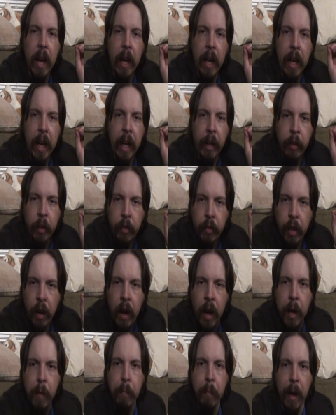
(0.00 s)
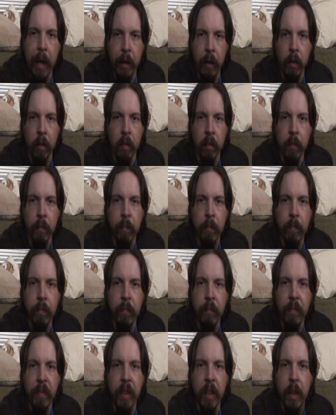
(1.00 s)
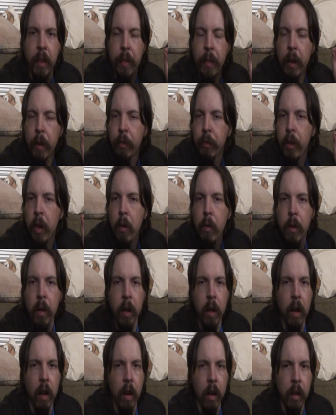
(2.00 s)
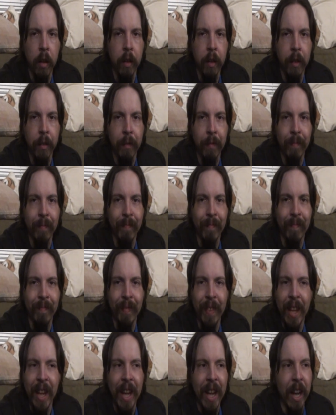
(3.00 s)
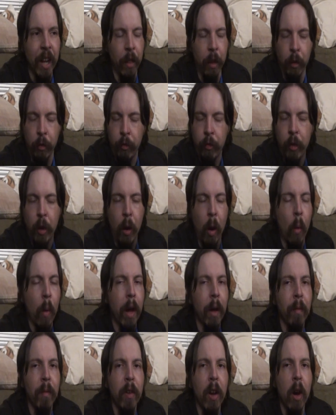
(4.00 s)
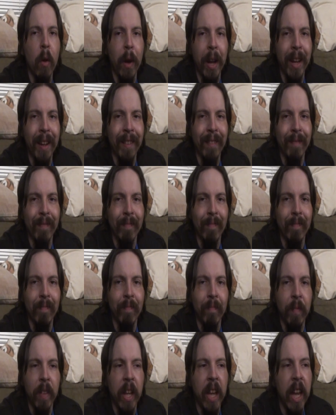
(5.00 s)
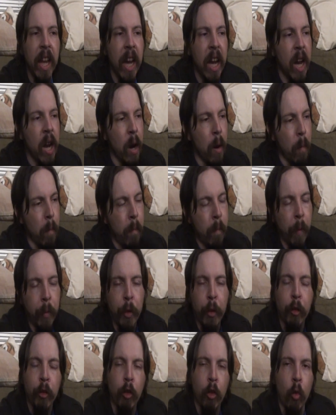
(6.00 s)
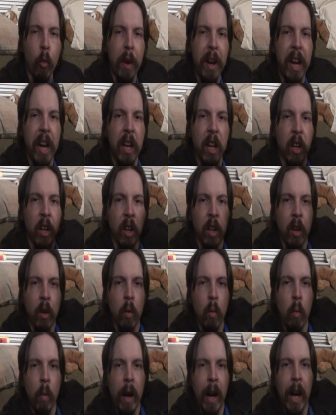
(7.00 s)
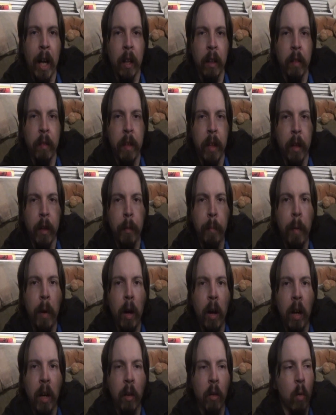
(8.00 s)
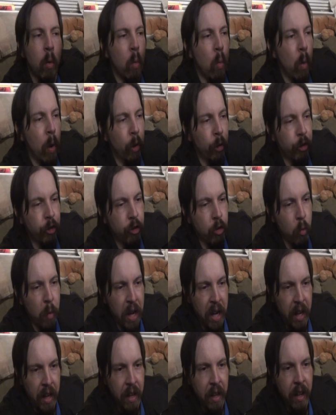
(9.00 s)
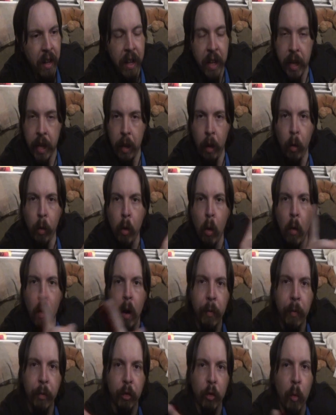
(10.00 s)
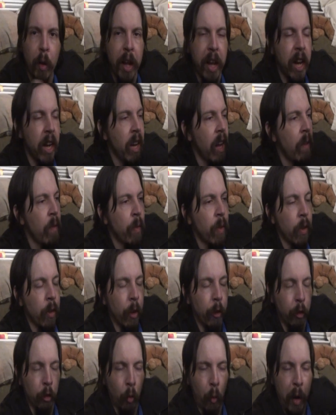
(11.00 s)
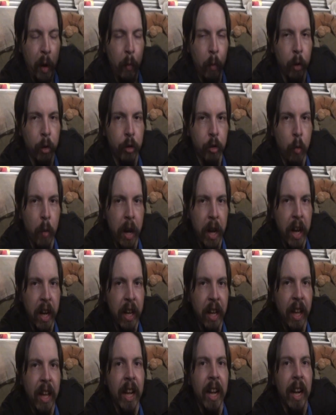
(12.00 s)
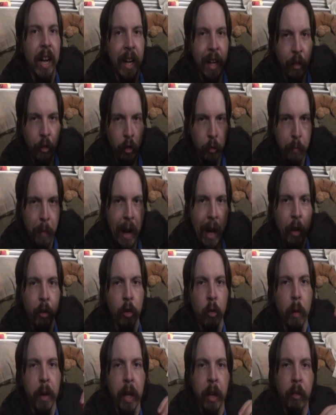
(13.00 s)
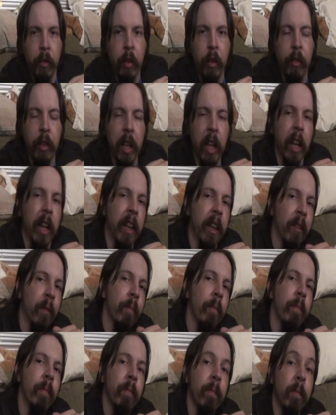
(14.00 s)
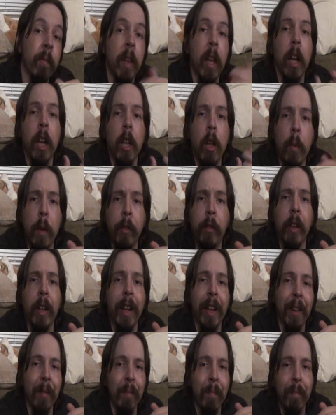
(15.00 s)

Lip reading: It's a time battle. There's no clock. There's no way of knowing. But the screen at near part will shrink. He'll go screen, the screen will shrink, and smash you against the ceiling, killing you instantly.